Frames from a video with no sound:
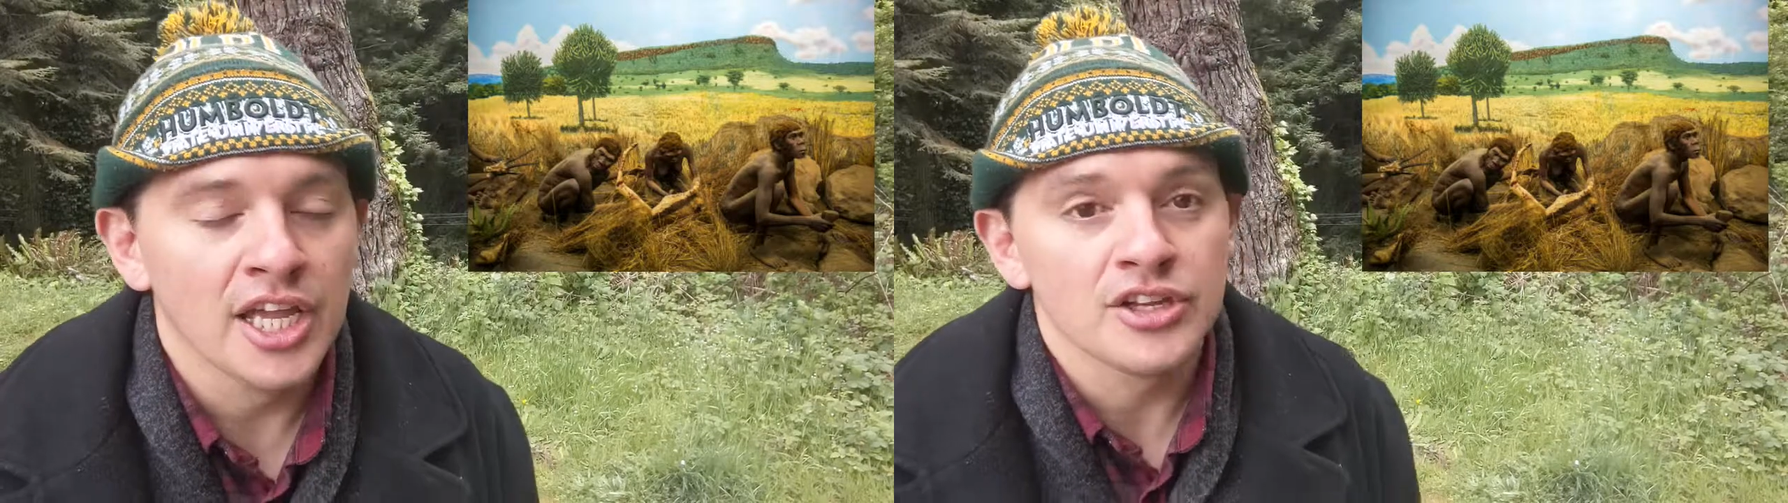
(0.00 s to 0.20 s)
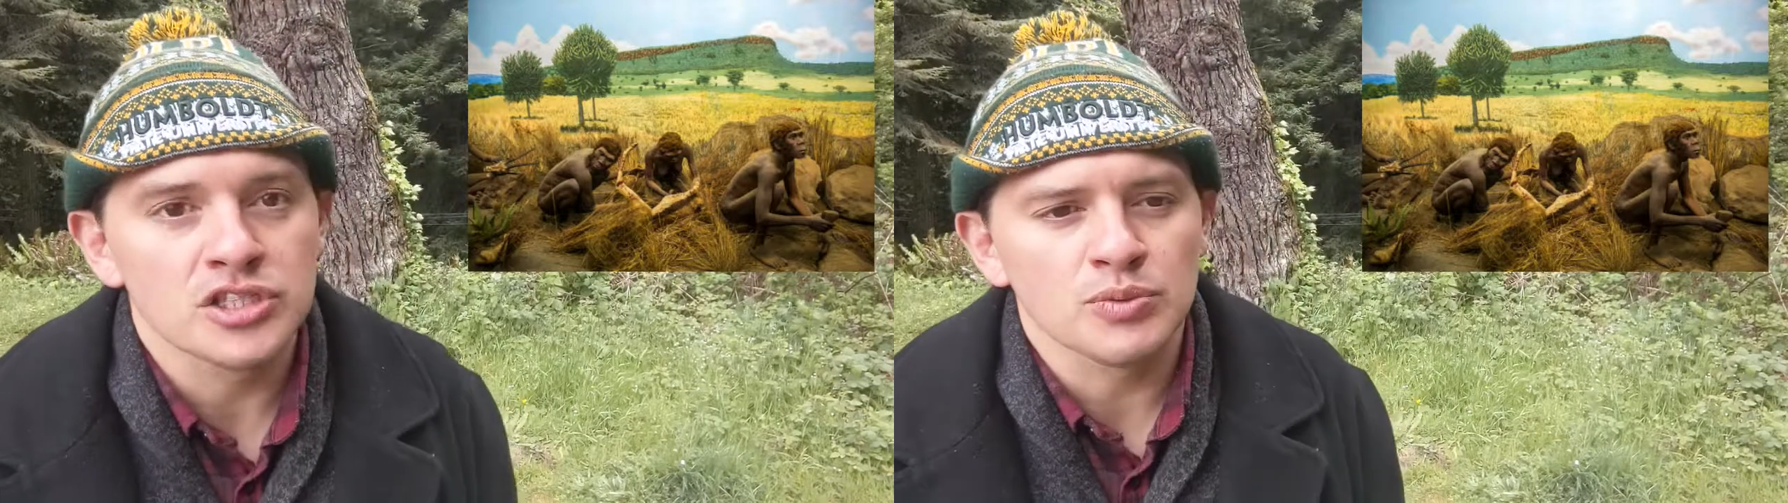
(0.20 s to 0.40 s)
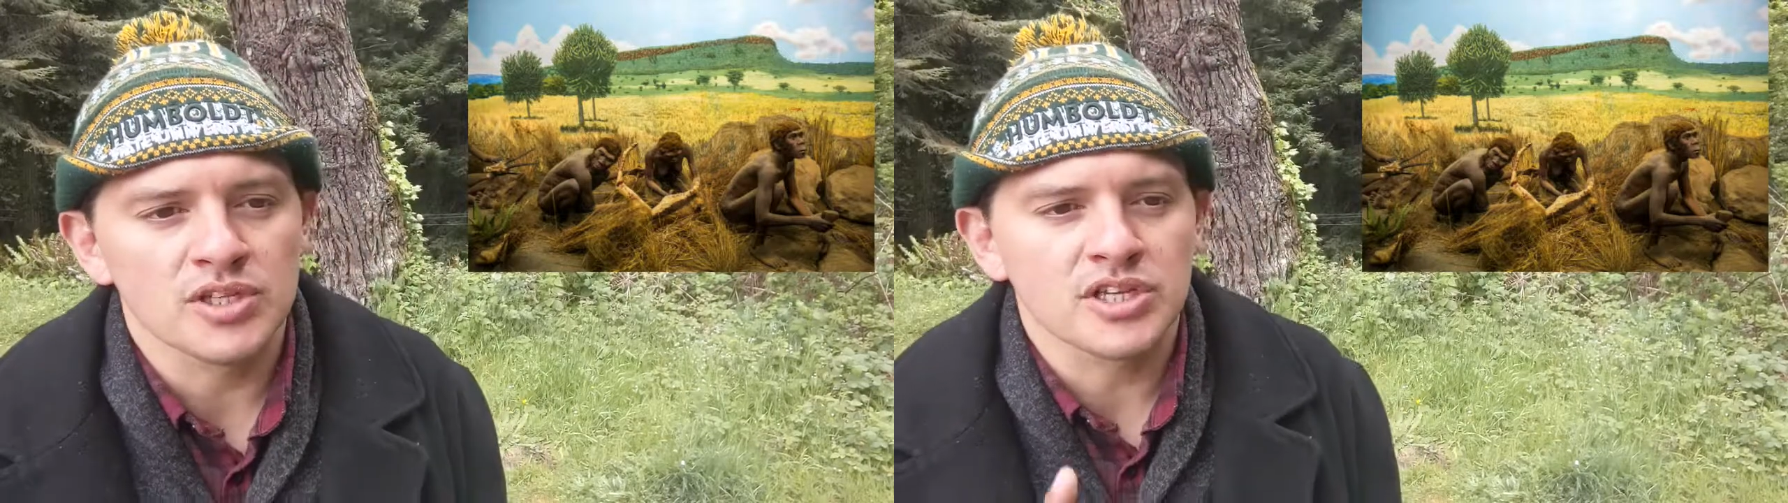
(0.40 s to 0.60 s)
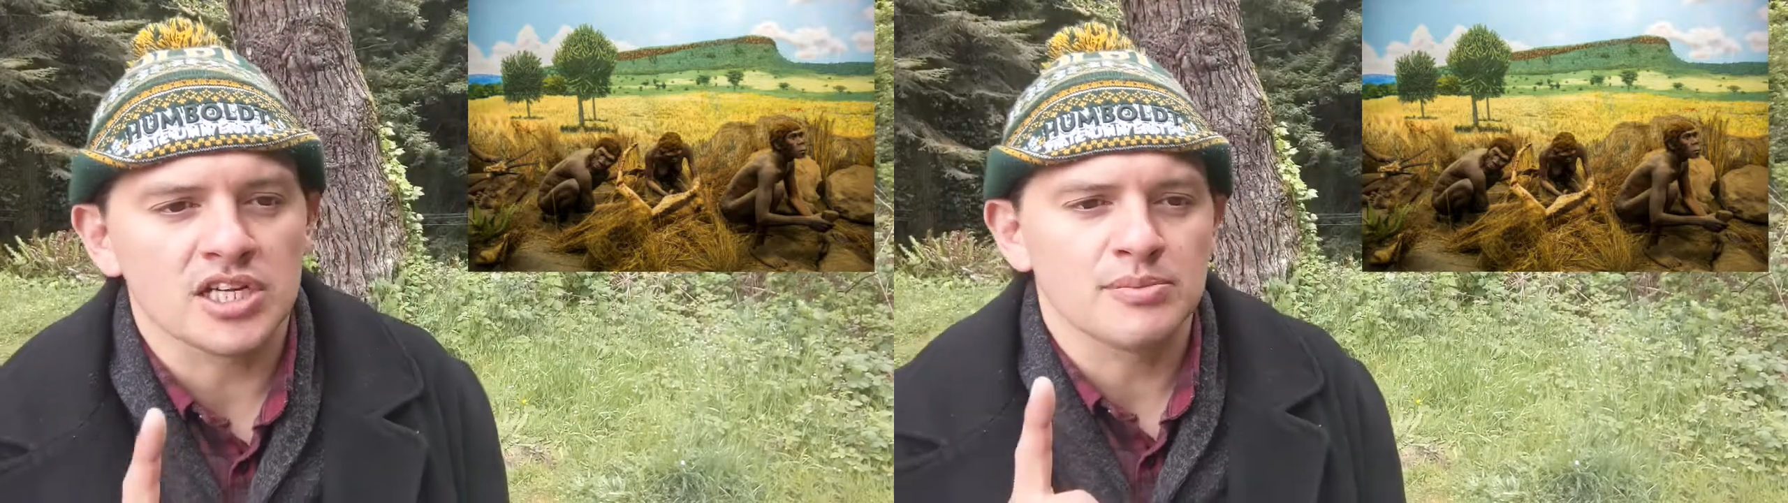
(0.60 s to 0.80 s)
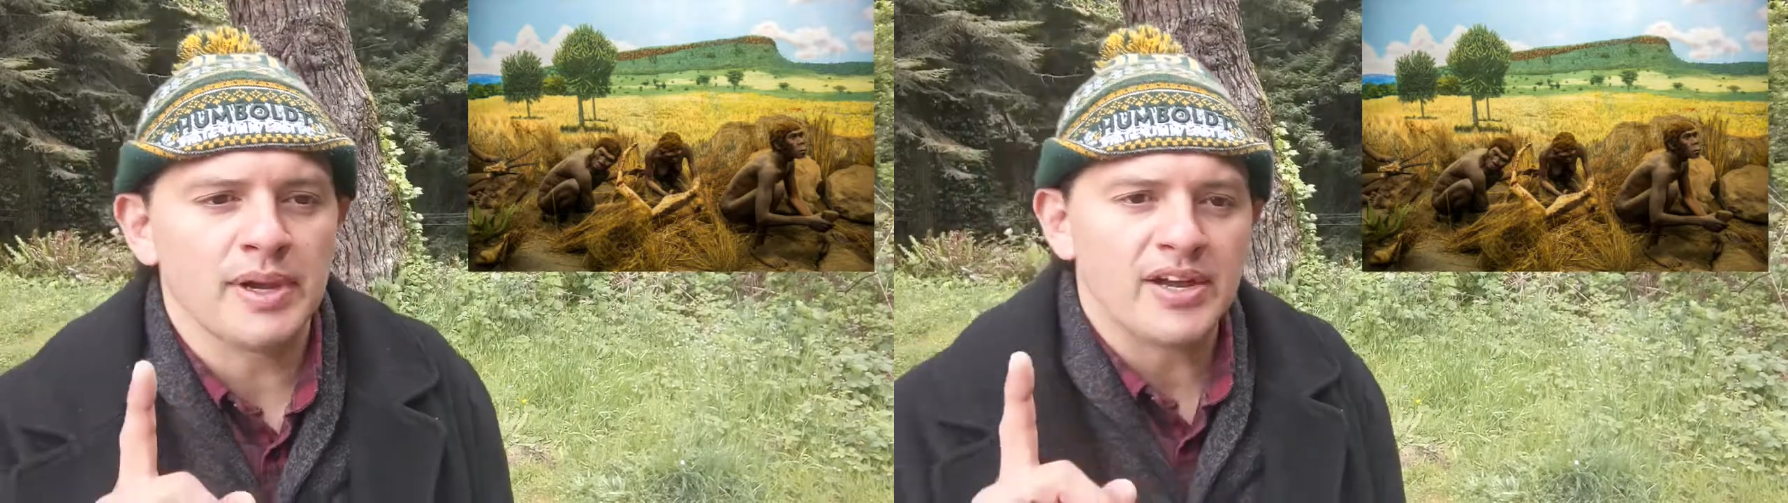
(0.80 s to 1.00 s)
There's a well
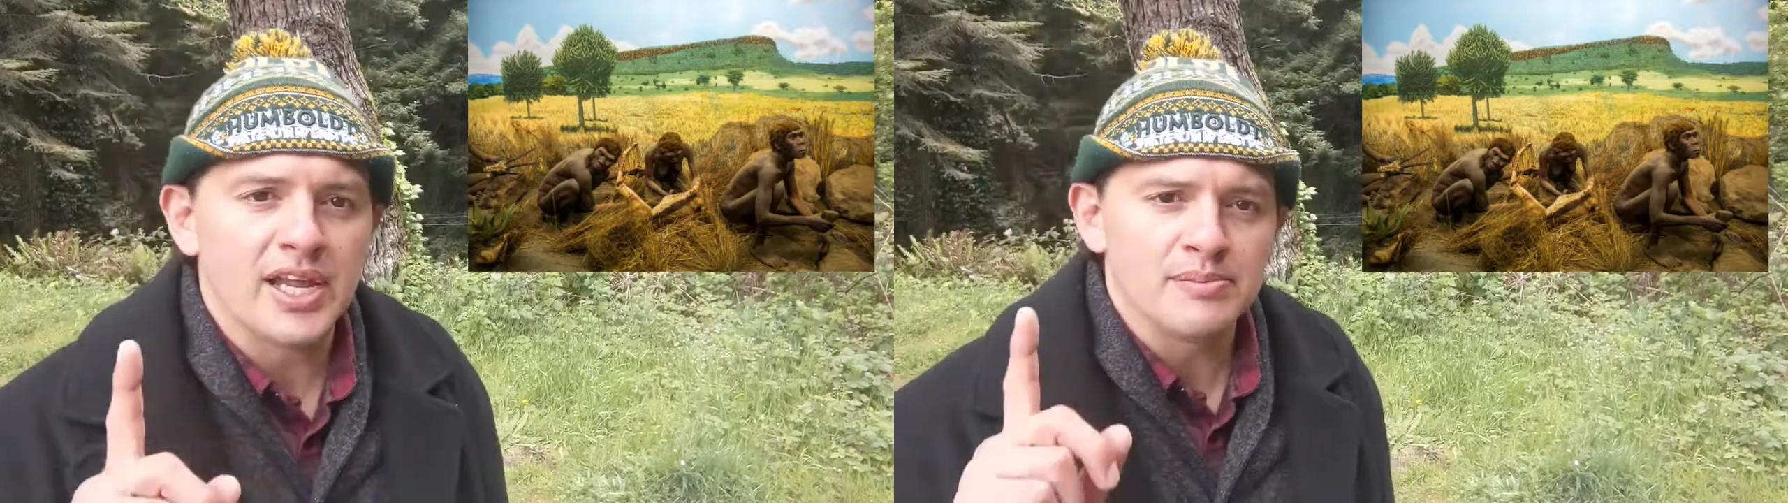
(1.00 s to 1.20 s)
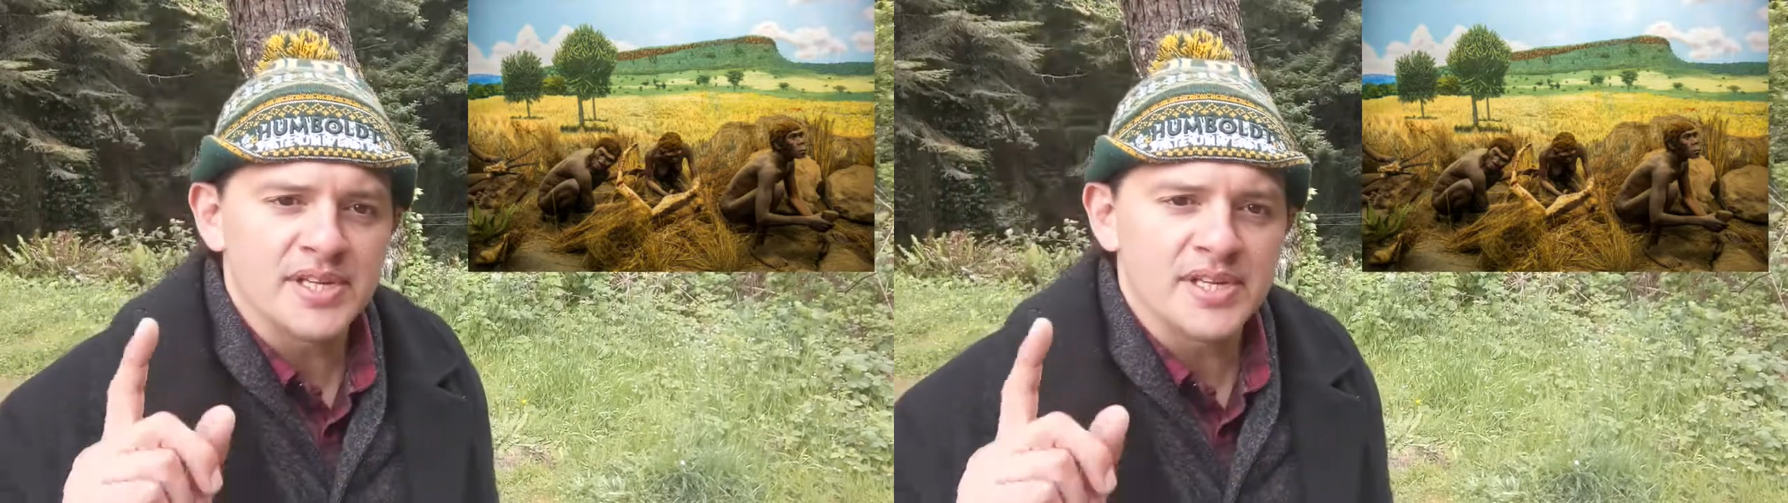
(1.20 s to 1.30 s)
talked about and